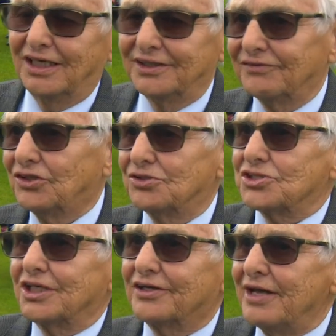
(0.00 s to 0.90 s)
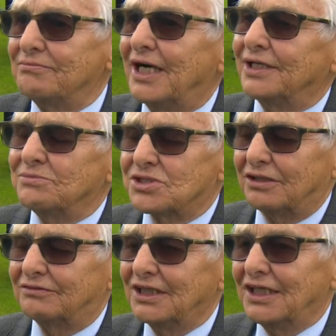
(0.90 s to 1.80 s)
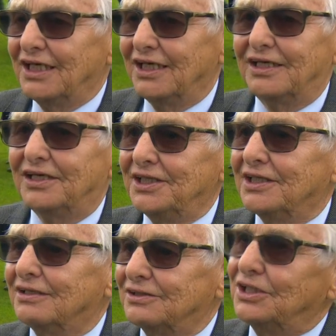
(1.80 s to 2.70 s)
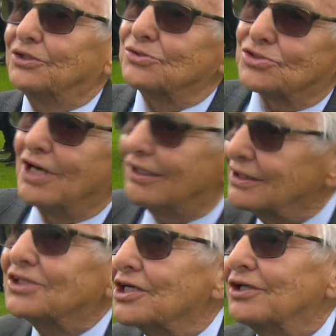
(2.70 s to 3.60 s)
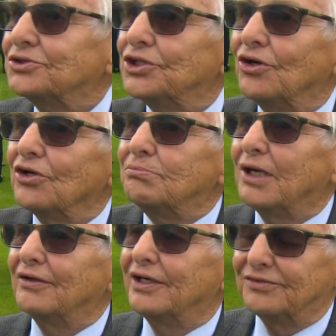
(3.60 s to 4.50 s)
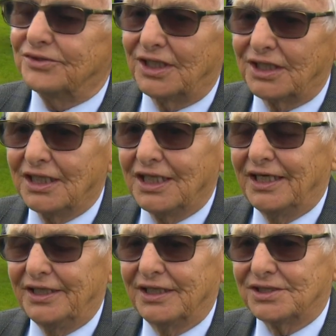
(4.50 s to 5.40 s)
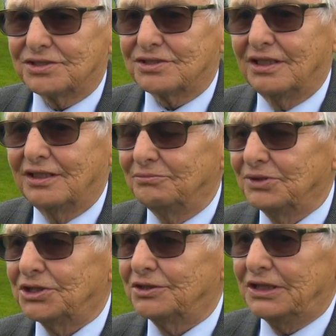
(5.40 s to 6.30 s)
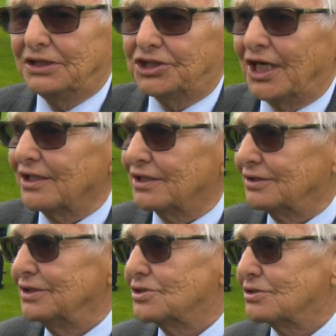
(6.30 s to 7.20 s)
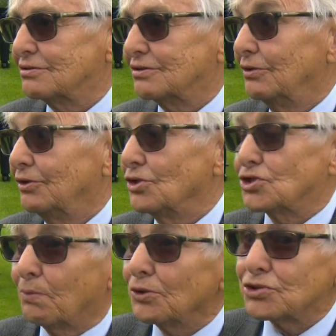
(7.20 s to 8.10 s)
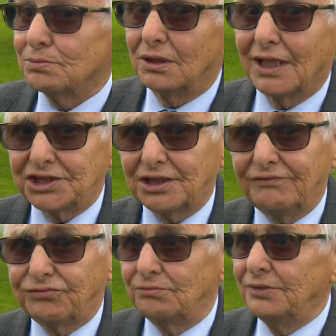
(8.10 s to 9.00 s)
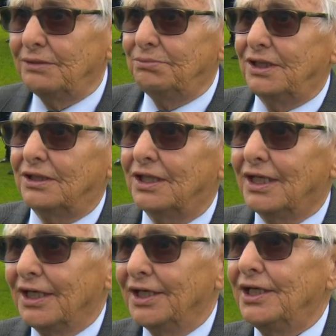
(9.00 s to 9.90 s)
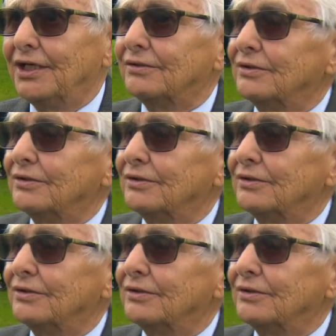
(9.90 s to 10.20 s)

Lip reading: And of course the great man himself, he goes round and tells you all about everything. Yes, but Jack is responsible actually for me being here